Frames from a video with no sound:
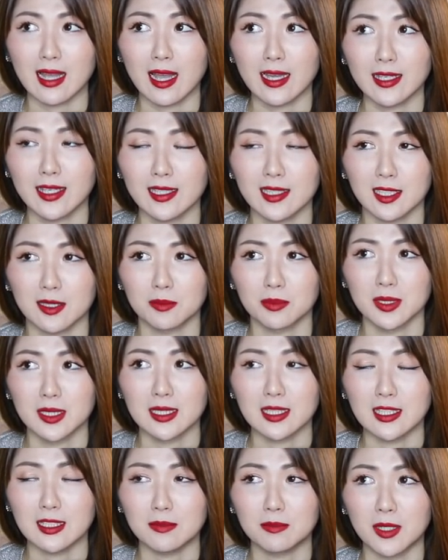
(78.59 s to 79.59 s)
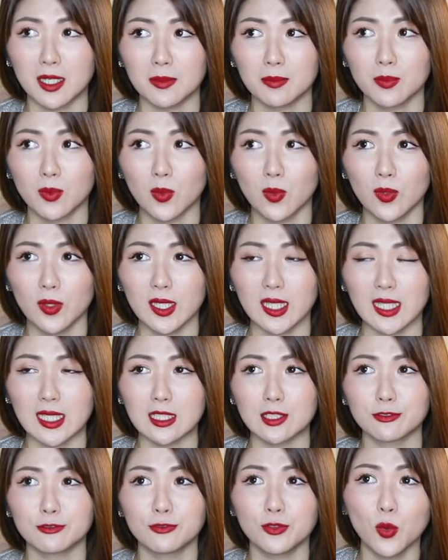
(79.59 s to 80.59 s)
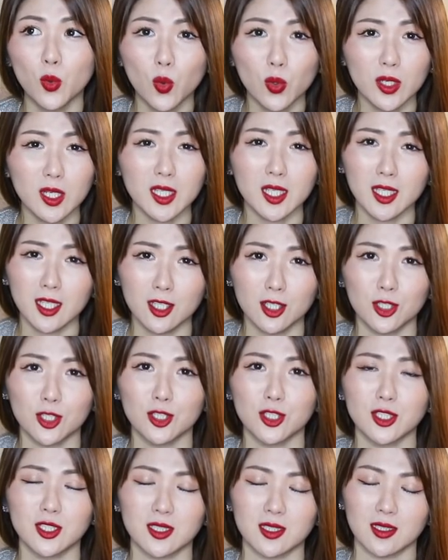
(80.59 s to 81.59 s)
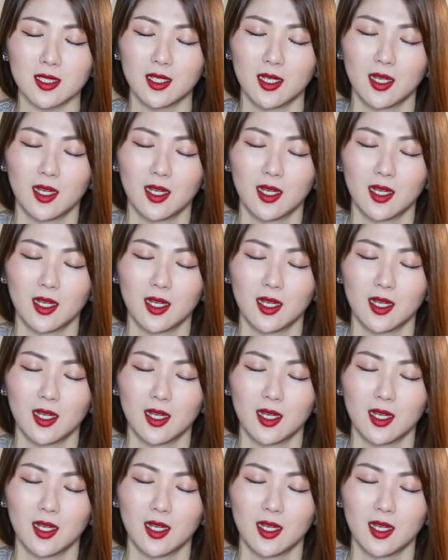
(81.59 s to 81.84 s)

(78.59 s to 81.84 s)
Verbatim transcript: I cannot believe my boy is 4 years.